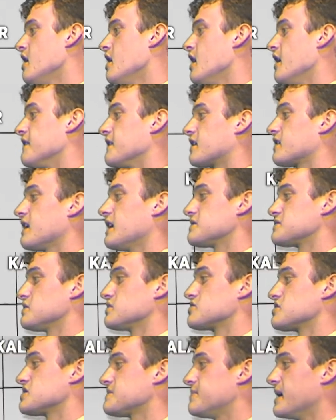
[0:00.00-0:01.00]
And the clouds will
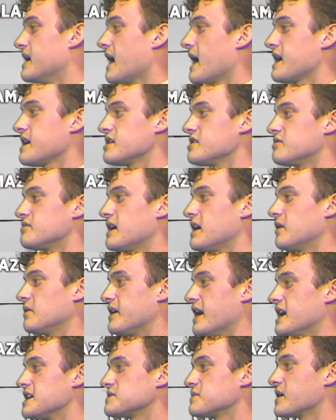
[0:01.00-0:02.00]
just be hanging around
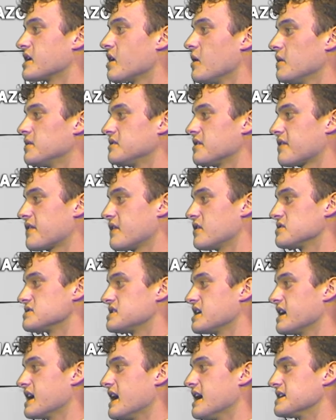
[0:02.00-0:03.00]
as we go into
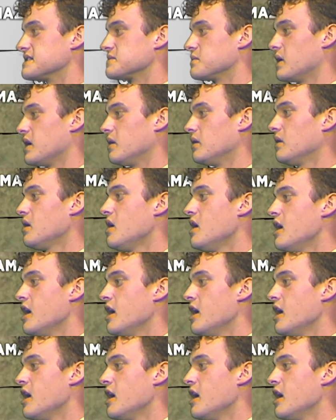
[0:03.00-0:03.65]
Thursday as well.